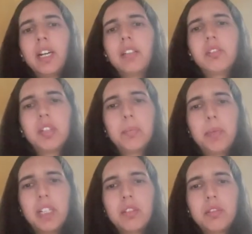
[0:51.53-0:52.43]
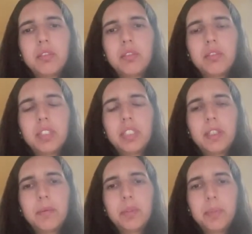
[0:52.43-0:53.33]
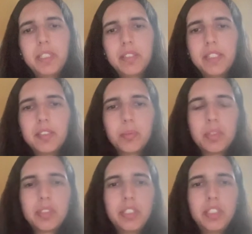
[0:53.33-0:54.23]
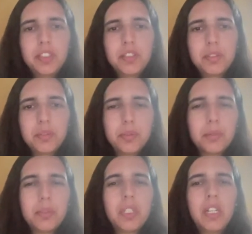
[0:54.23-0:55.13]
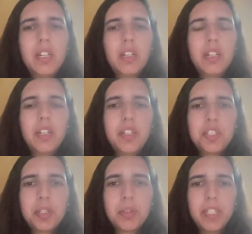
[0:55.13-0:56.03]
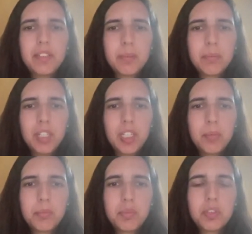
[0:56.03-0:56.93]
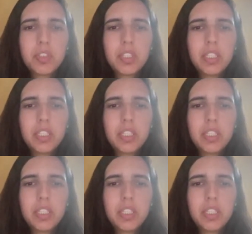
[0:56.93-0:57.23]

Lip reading: I will come back to it later, but it's just to show that sometimes